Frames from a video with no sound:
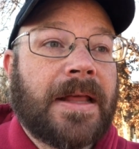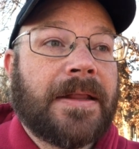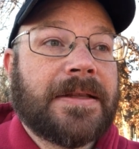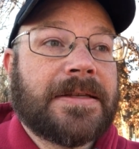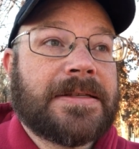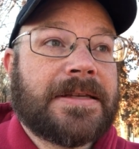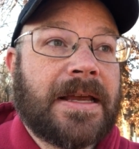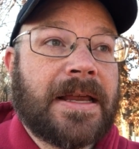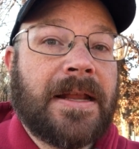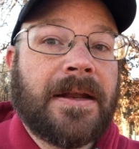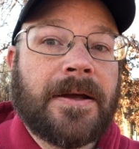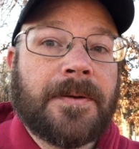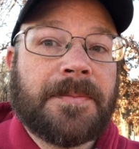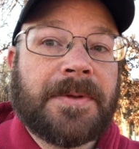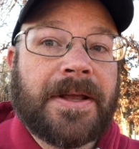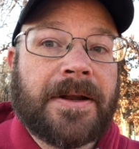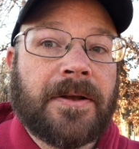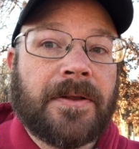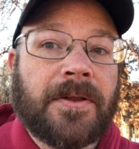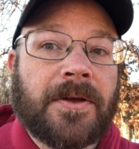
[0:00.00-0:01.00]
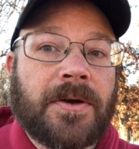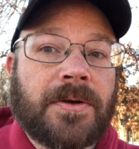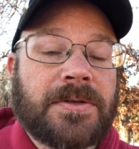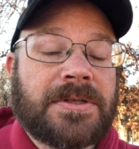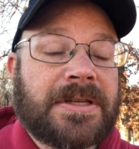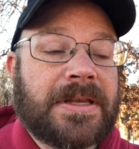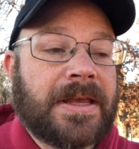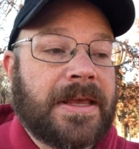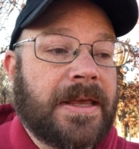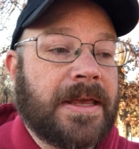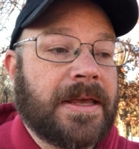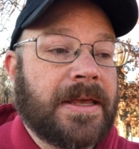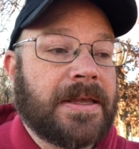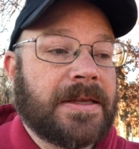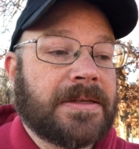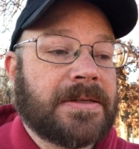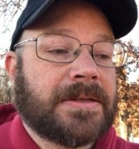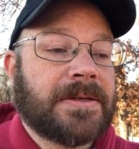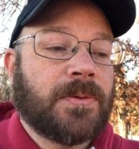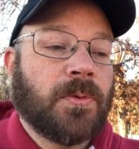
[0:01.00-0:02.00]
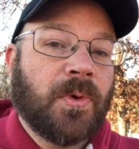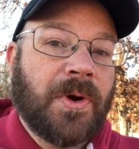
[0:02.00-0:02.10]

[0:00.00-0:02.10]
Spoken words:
The second update on those is